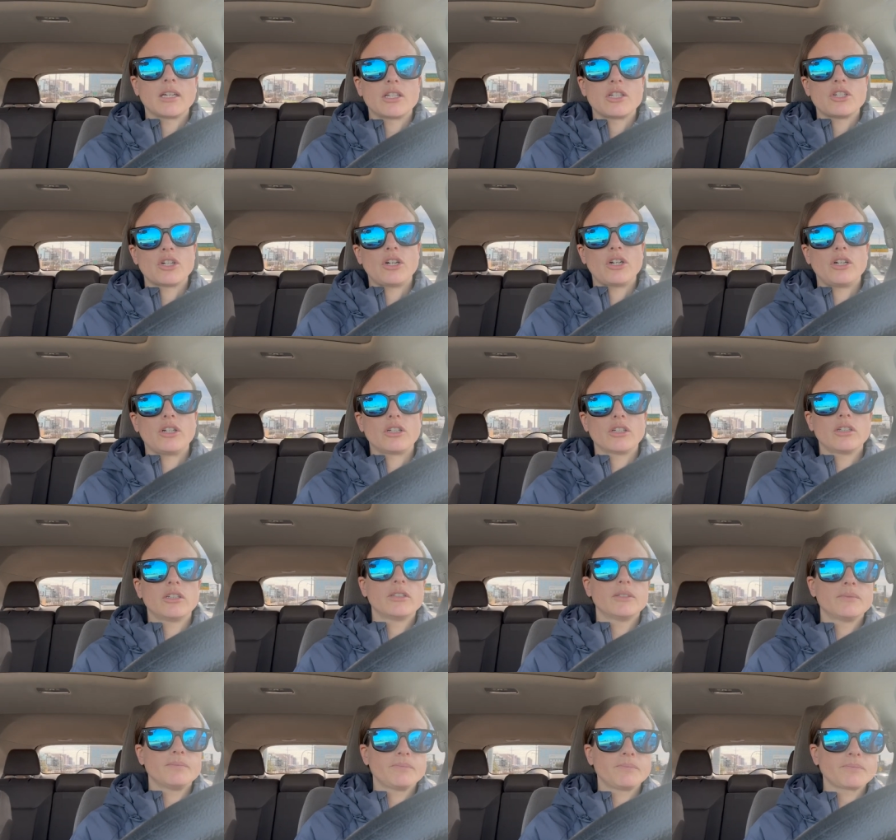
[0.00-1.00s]
dog
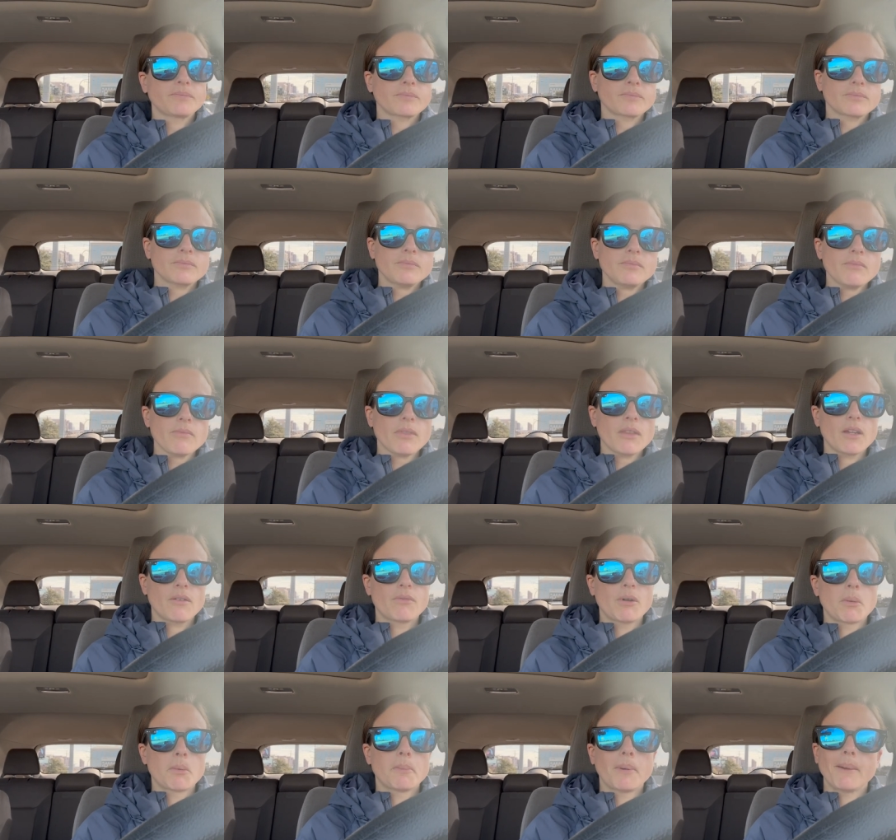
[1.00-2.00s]

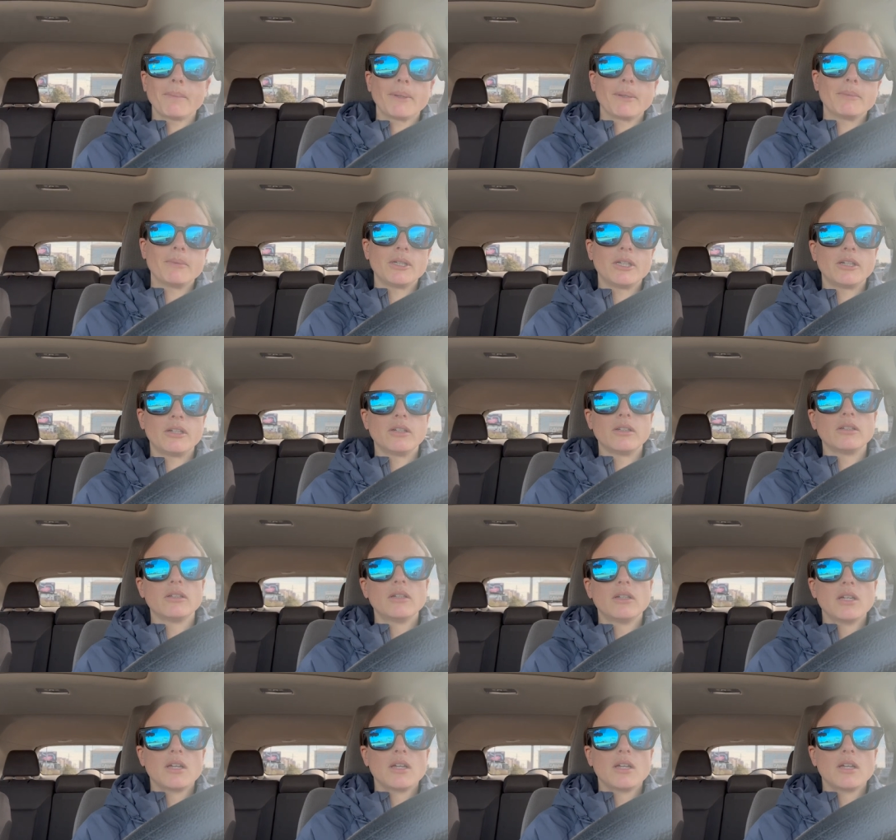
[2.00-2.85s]
from a puppy mill.